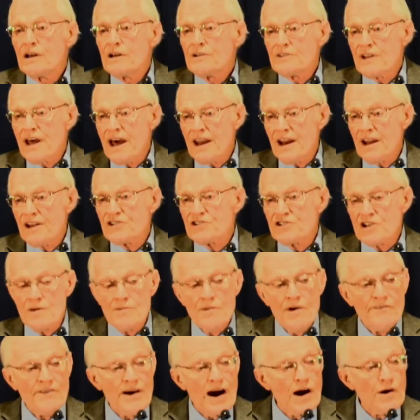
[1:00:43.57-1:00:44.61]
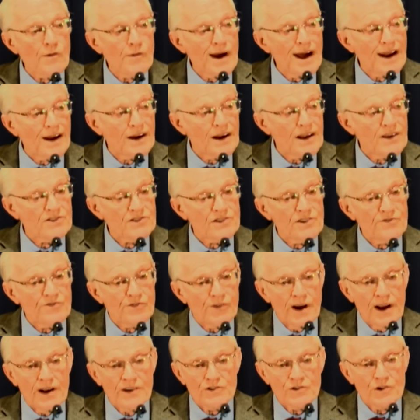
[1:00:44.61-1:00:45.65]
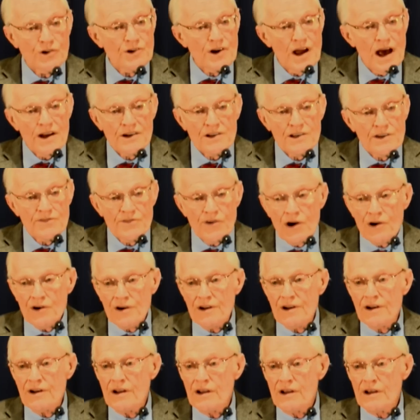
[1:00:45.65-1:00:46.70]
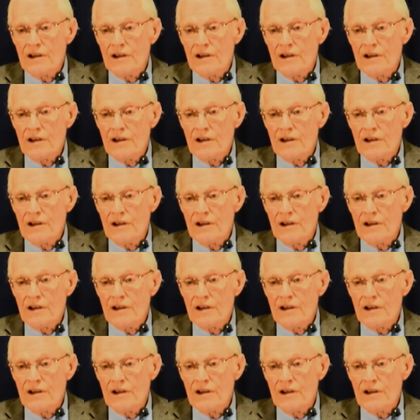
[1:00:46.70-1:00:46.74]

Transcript: that is, some of our relatives and friends who are not converted,